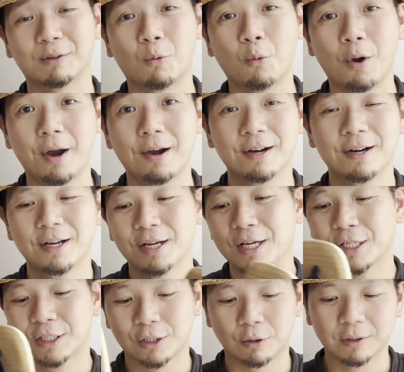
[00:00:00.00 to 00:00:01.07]
the wear.
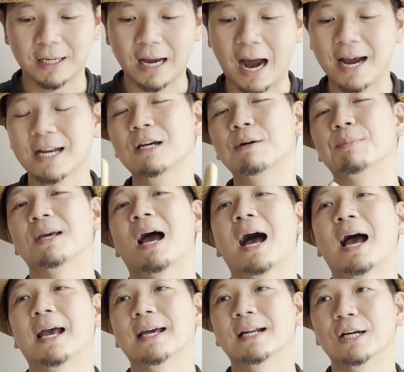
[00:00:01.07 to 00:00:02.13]
So the idea
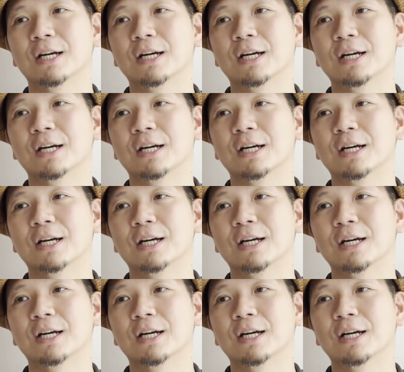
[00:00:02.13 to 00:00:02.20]
behind